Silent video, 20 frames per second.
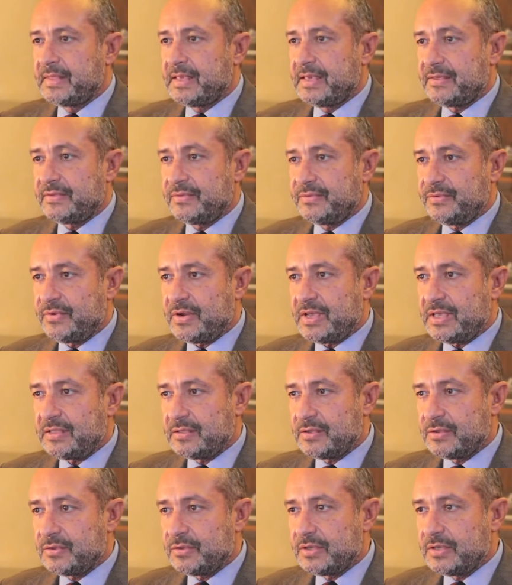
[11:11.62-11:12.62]
A
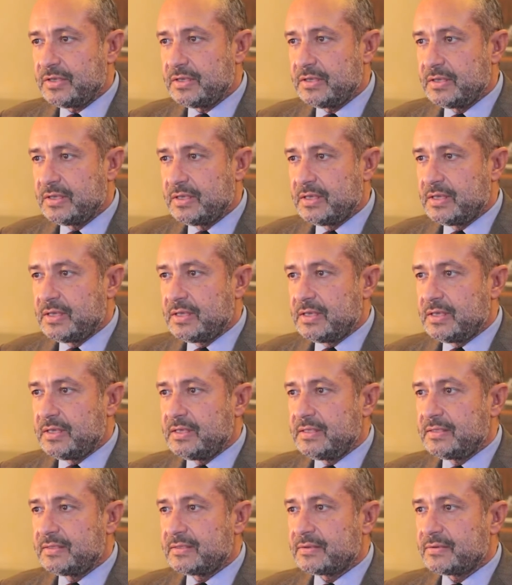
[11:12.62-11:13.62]
strategy
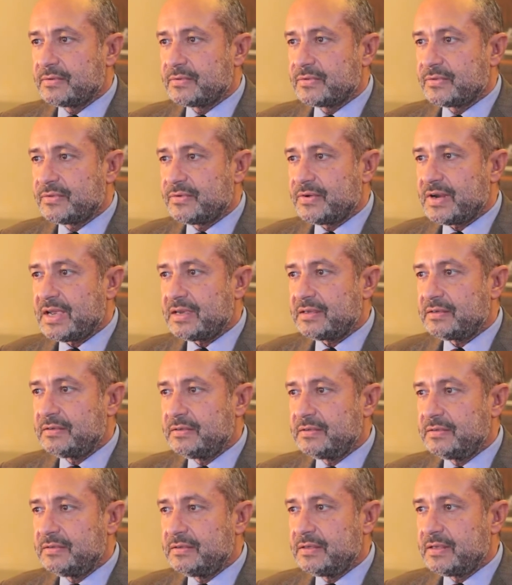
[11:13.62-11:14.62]
is
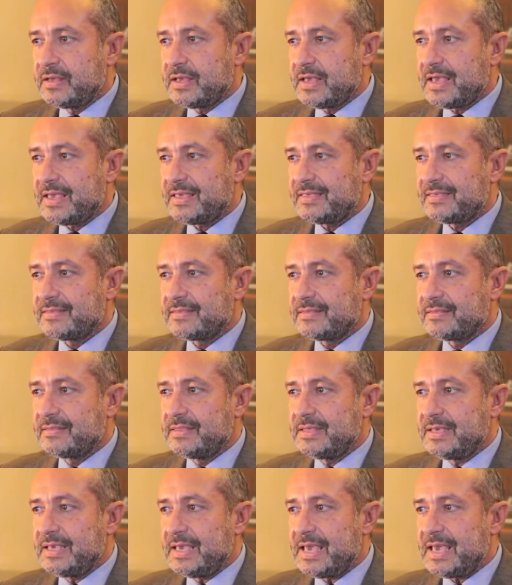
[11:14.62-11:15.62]
constructed as
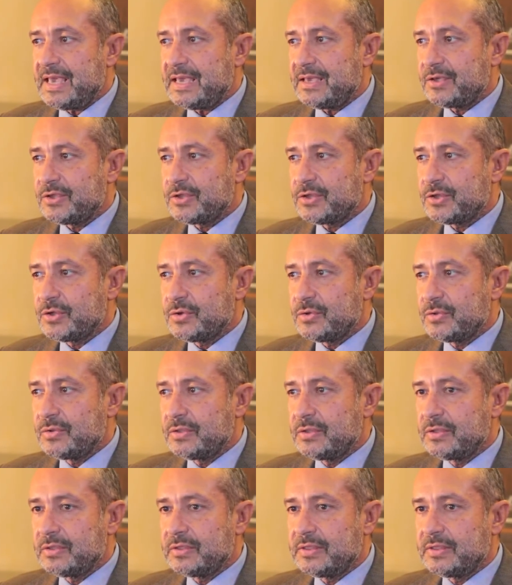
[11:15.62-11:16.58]
the action